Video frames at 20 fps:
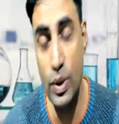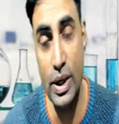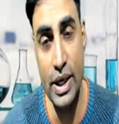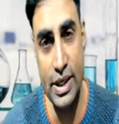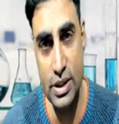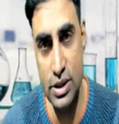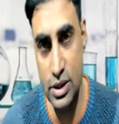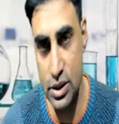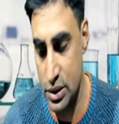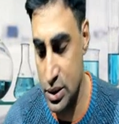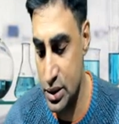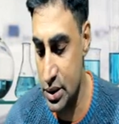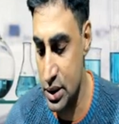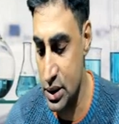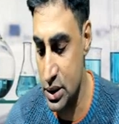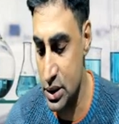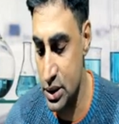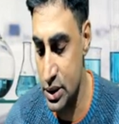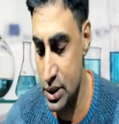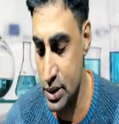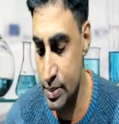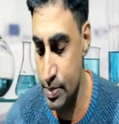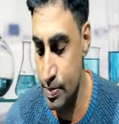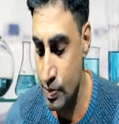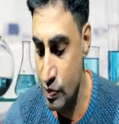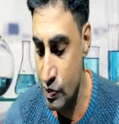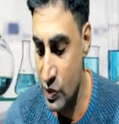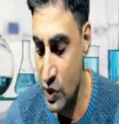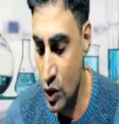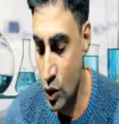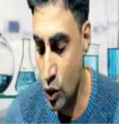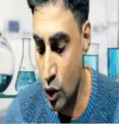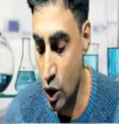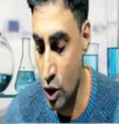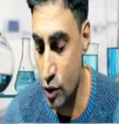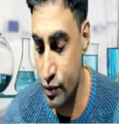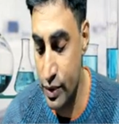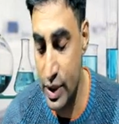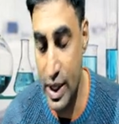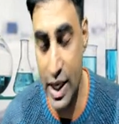at the structure
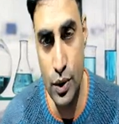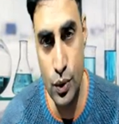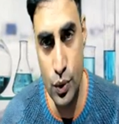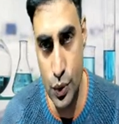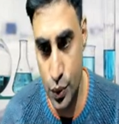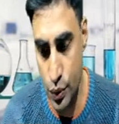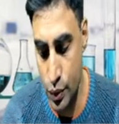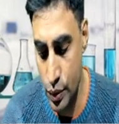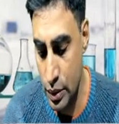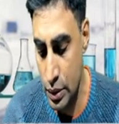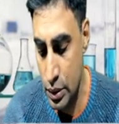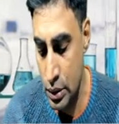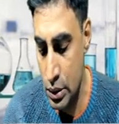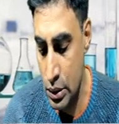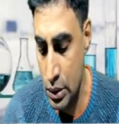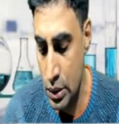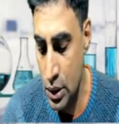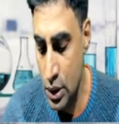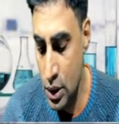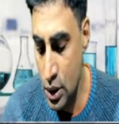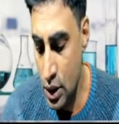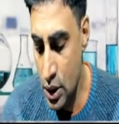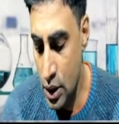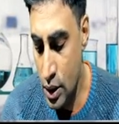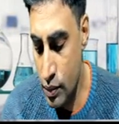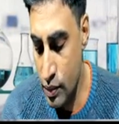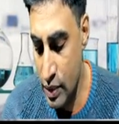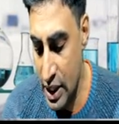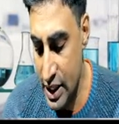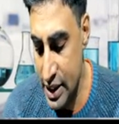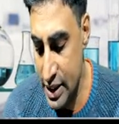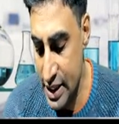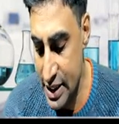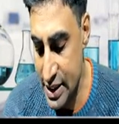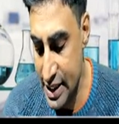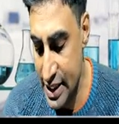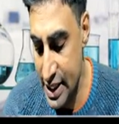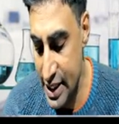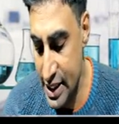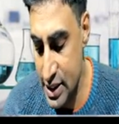of NO2. Well, in this
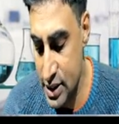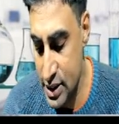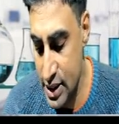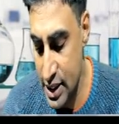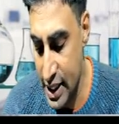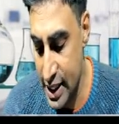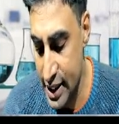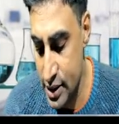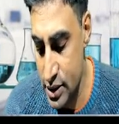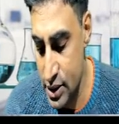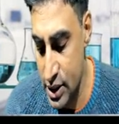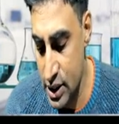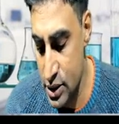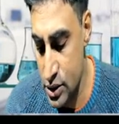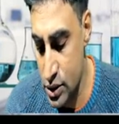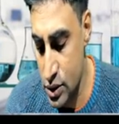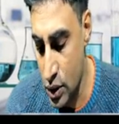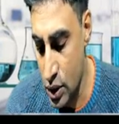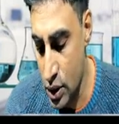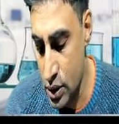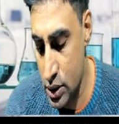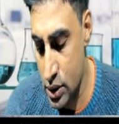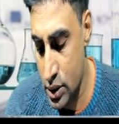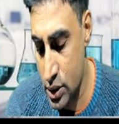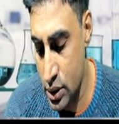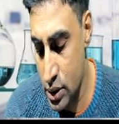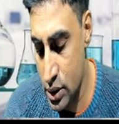case, nitrogen has got,